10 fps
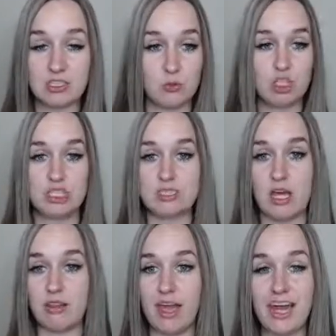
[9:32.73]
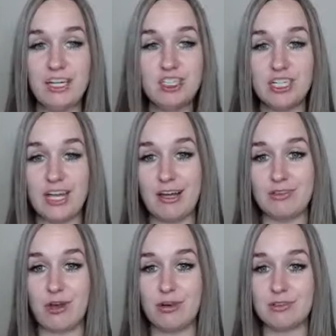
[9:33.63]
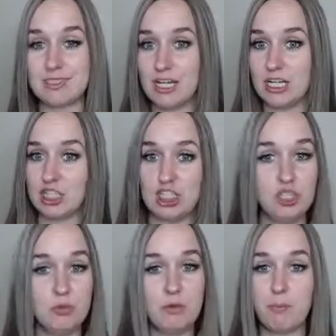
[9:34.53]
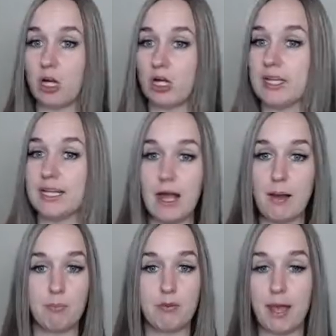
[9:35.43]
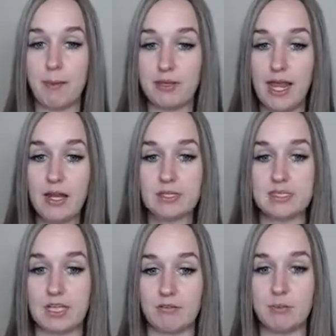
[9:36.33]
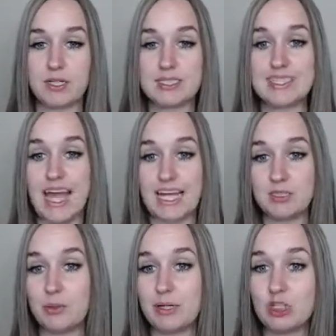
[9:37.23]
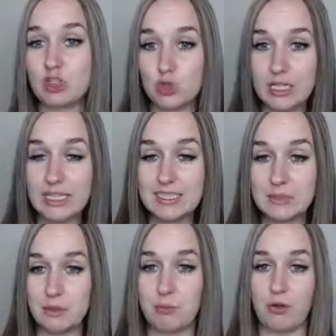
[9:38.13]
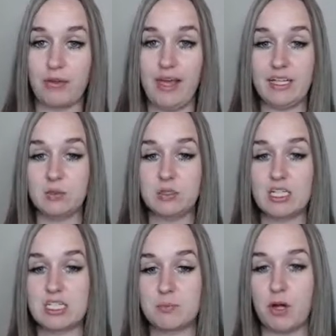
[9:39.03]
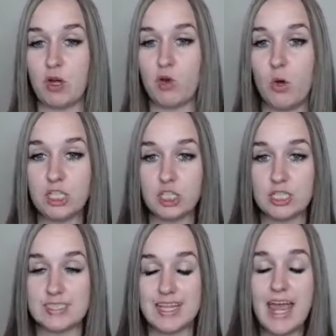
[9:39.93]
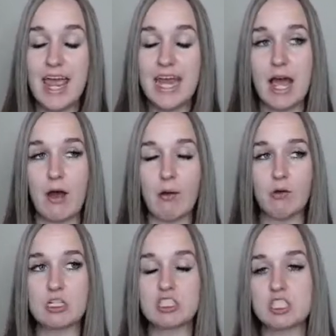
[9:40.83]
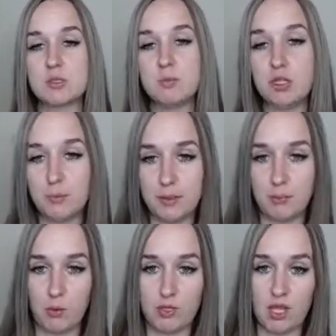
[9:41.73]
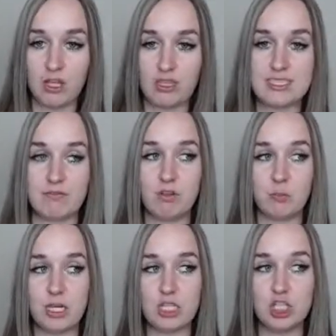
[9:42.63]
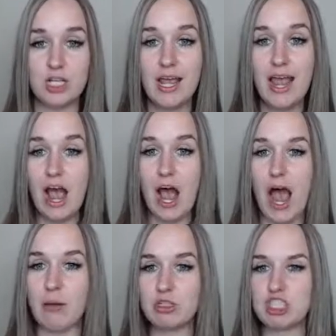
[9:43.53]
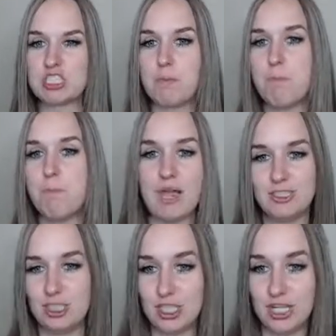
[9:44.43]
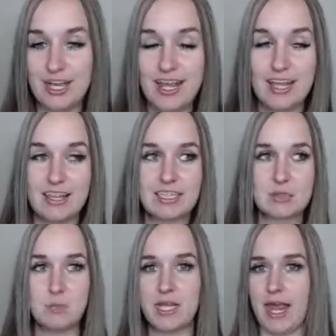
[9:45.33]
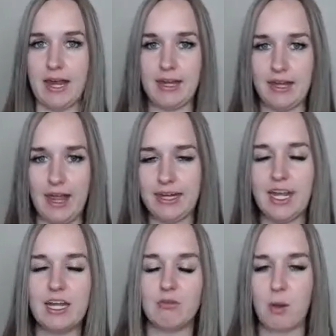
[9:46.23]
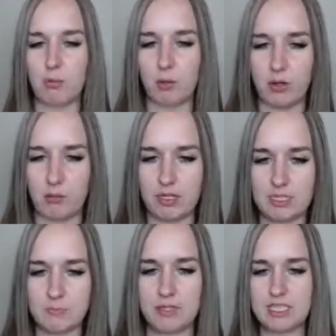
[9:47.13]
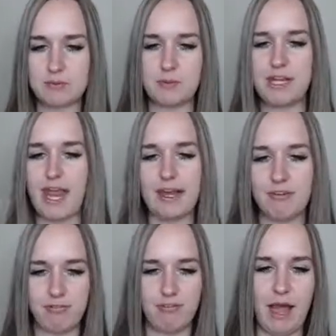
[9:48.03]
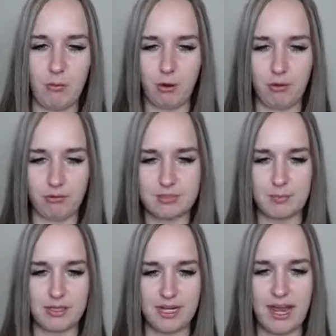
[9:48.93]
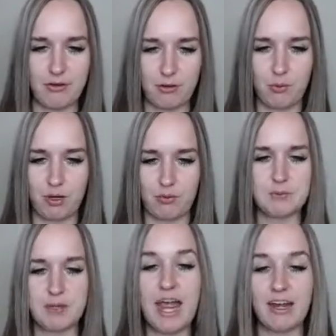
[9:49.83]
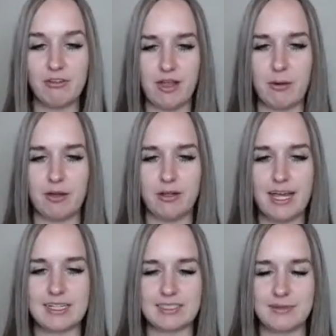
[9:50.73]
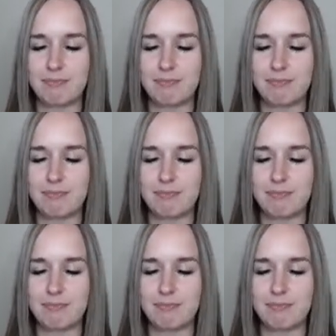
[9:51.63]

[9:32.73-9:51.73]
So when she's online, she now knows she should be marketing that banana stuff, because that's what intrigues people. That's what's going to spark questions. Now, I wouldn't spew people with all this information. I would just mention this banana. I can't even remember what it was, but this banana flower or something. I don't know what it was. Banana flower. Yes.